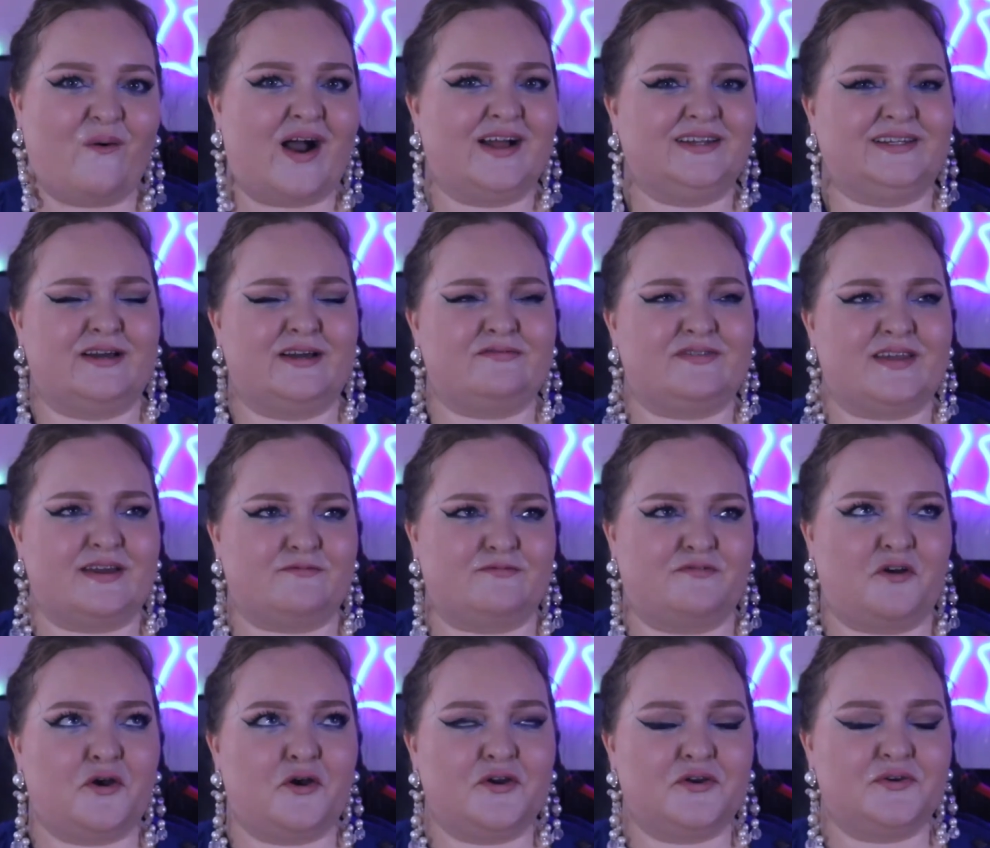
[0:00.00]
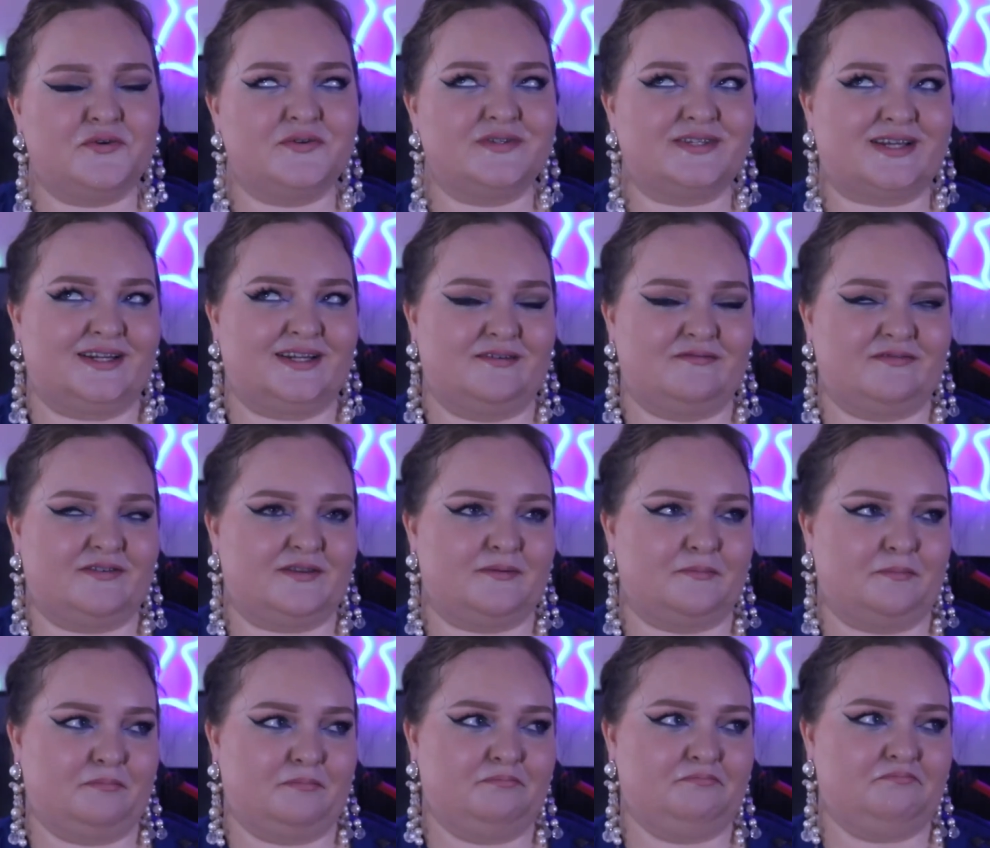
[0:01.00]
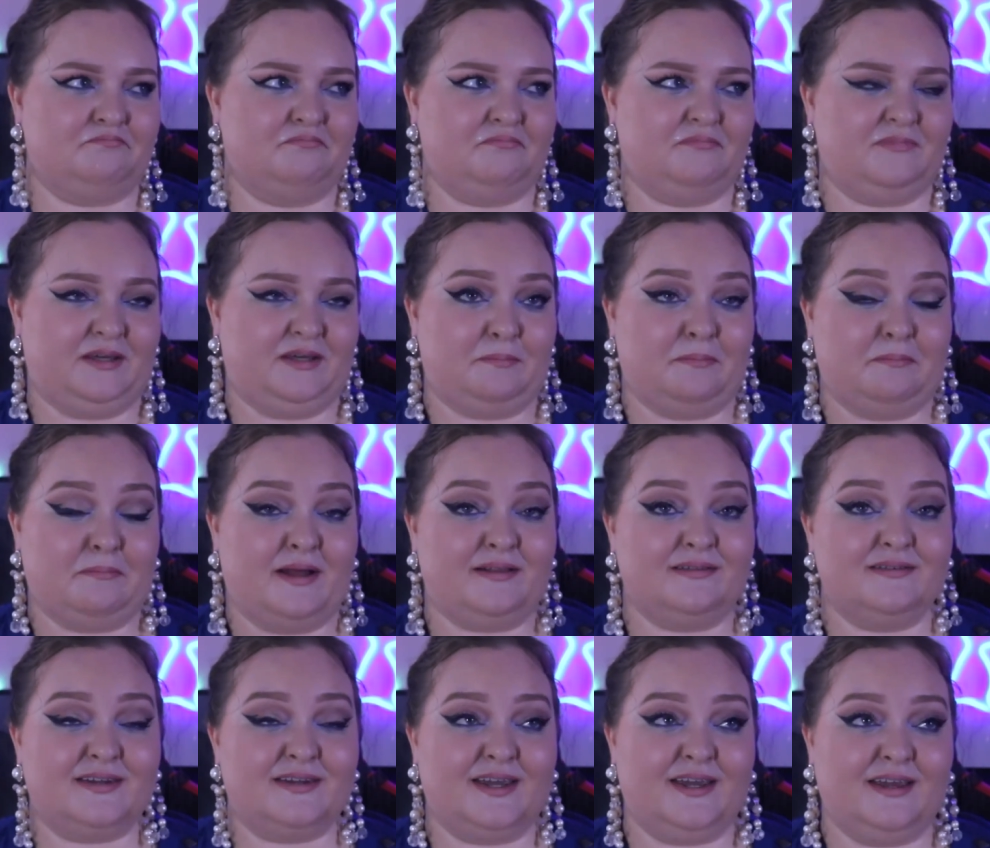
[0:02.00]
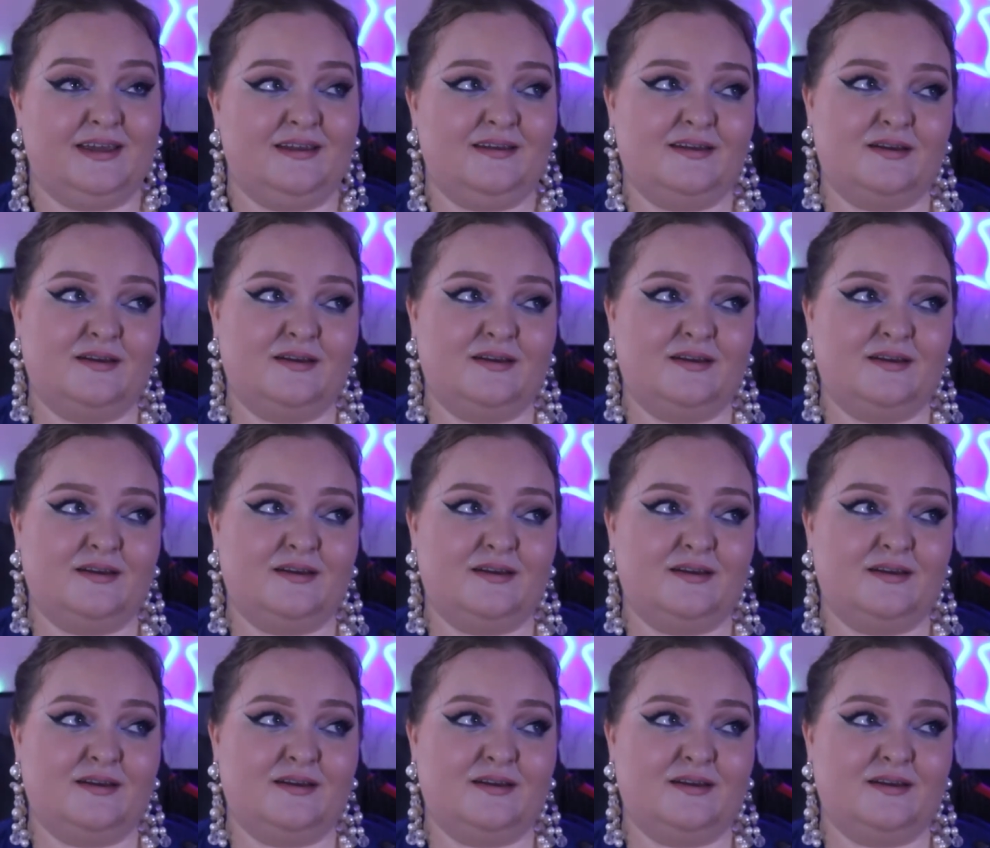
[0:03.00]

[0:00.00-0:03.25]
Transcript: I loved their vocals, I loved the melody.